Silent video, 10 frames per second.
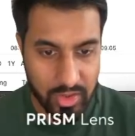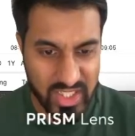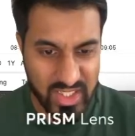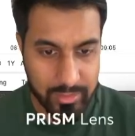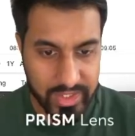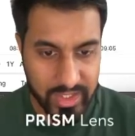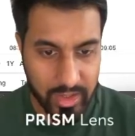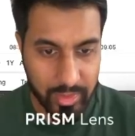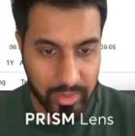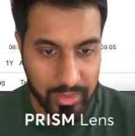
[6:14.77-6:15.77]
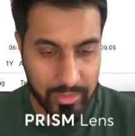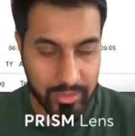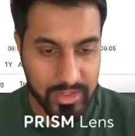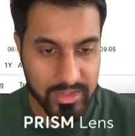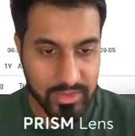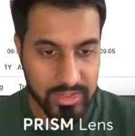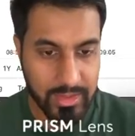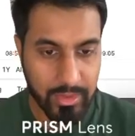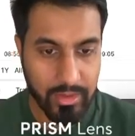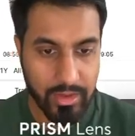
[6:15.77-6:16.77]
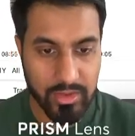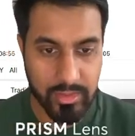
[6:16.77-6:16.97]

I did bring it up a little because I was